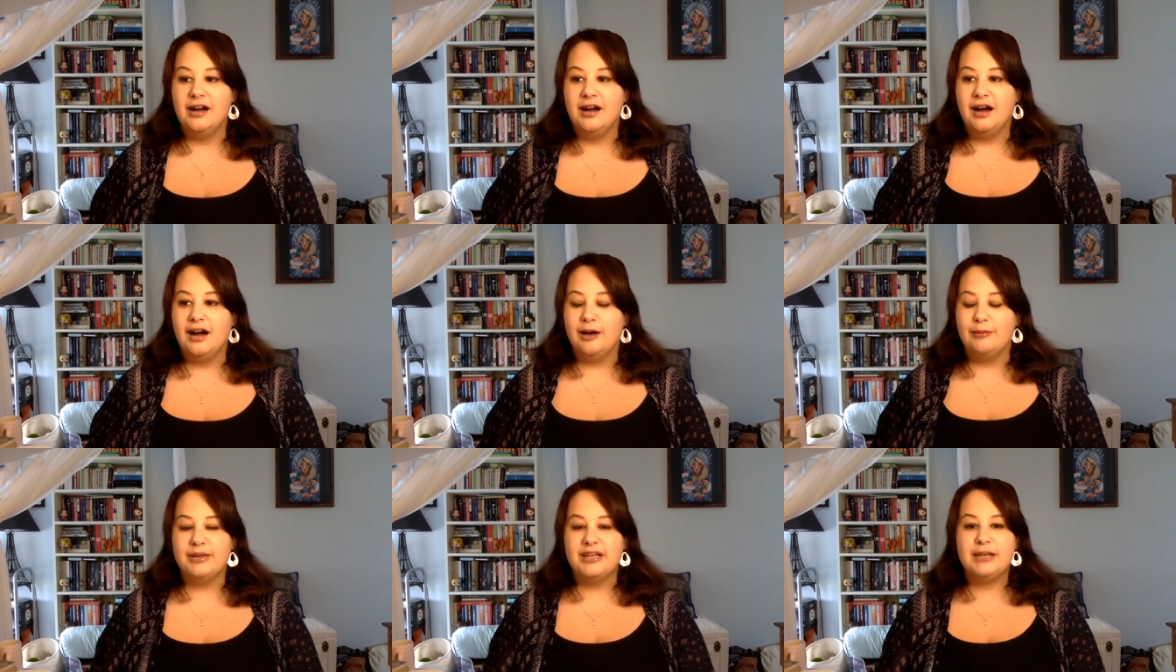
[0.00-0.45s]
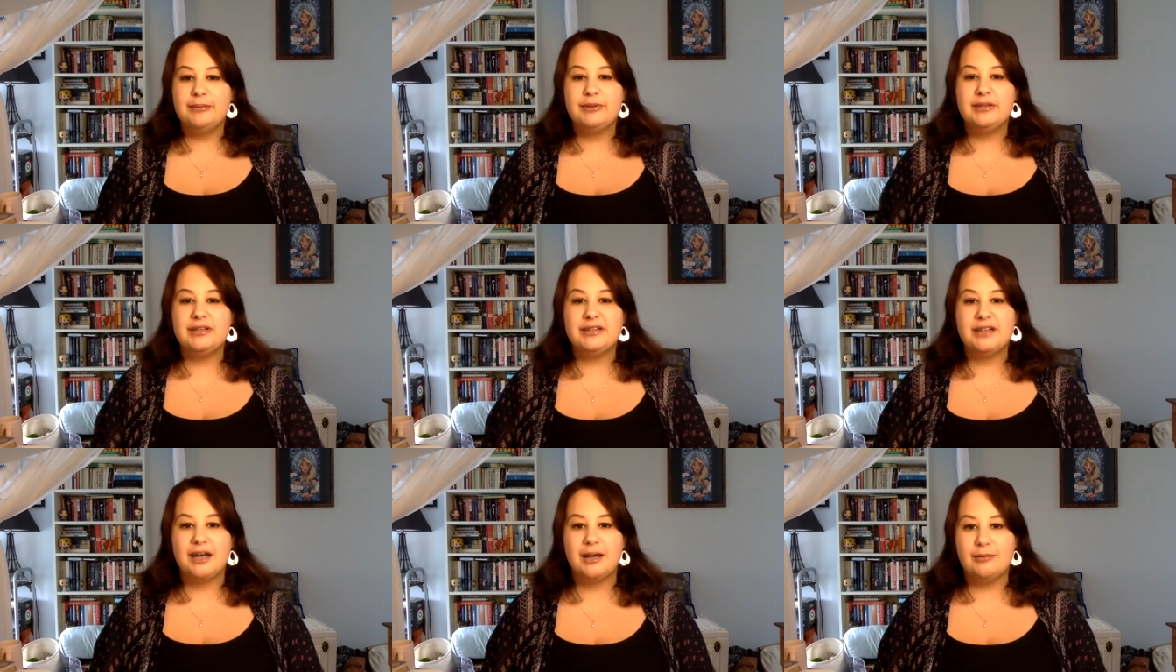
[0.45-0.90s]
um,
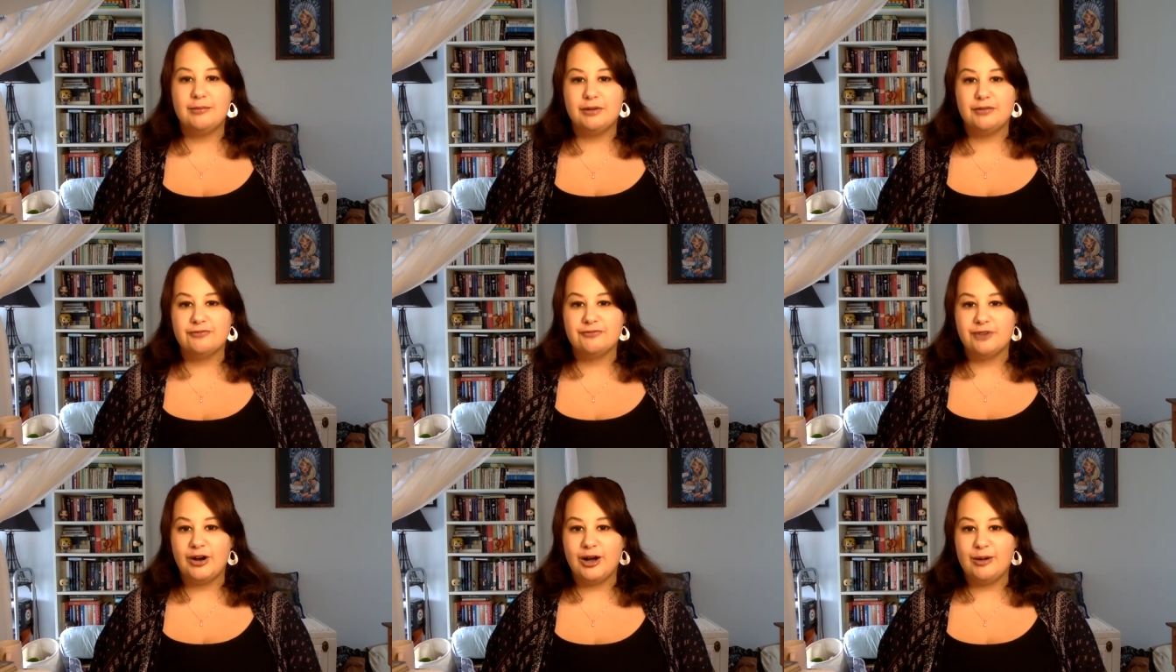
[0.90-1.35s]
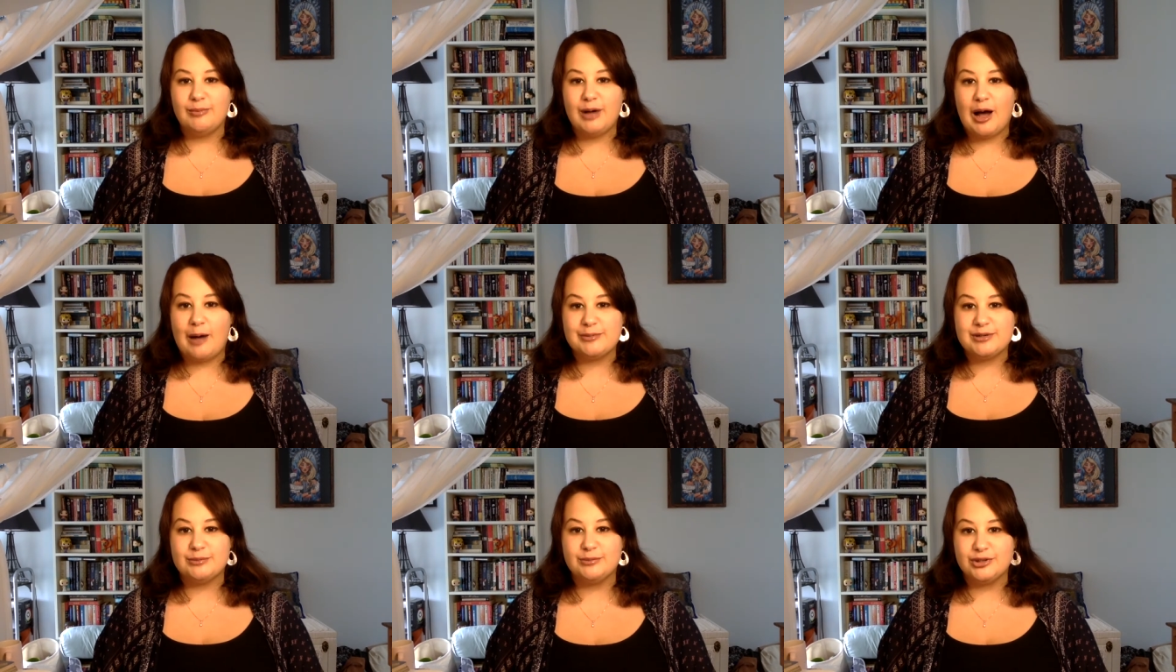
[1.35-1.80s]
keeping them from
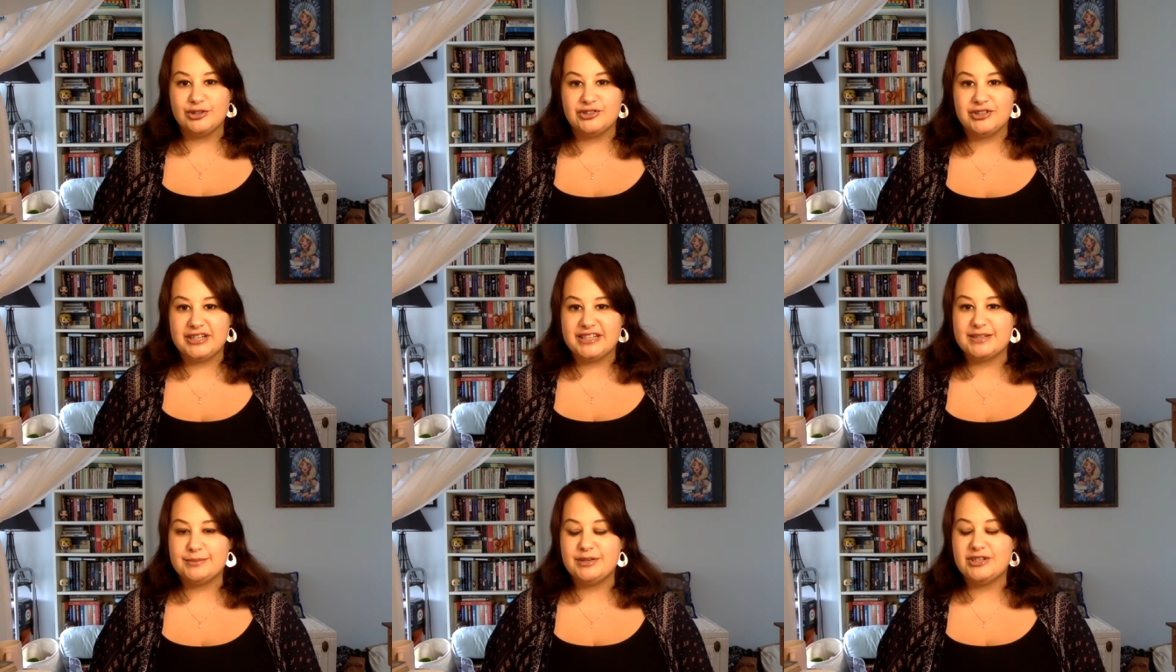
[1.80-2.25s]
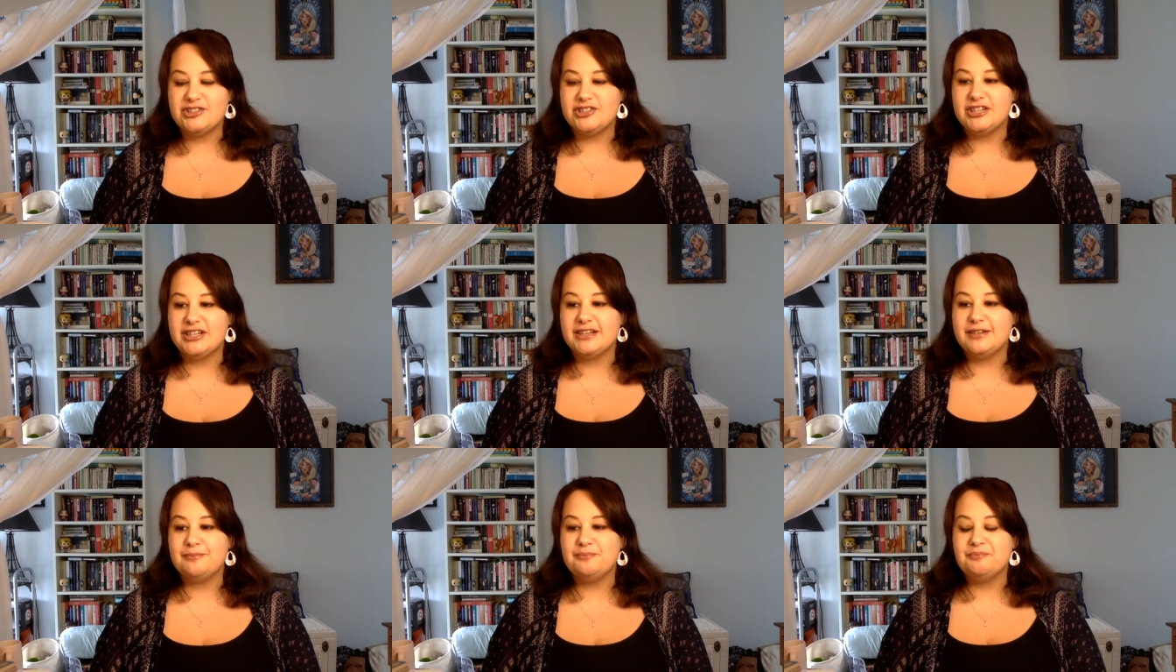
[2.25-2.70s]
optimal
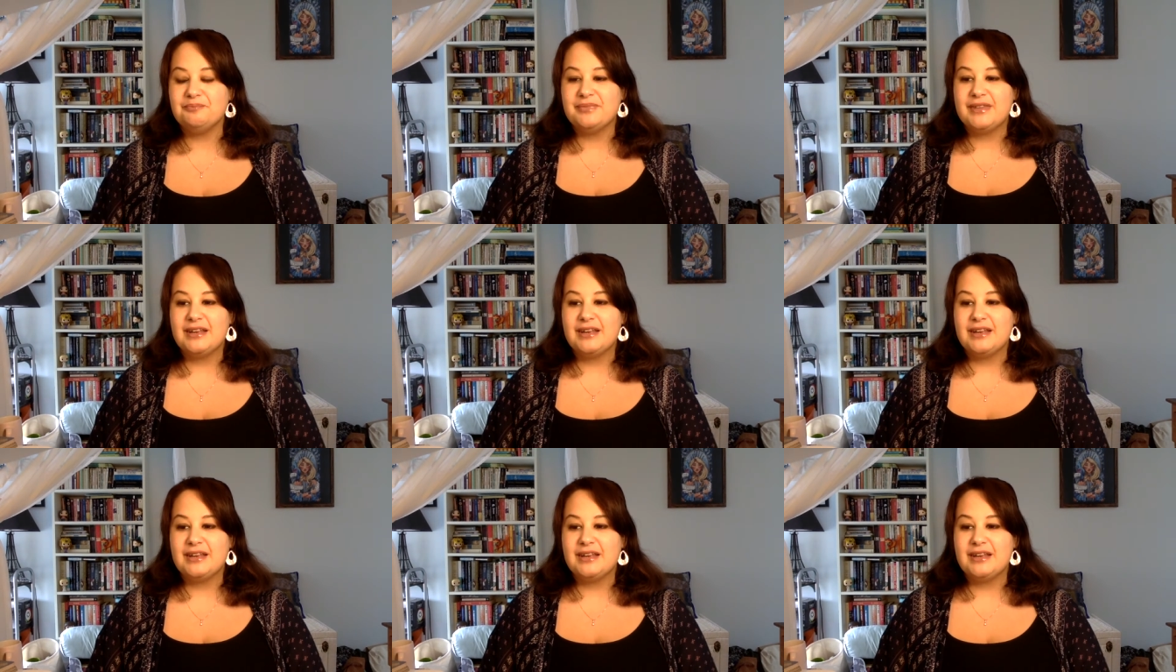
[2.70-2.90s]
transmission.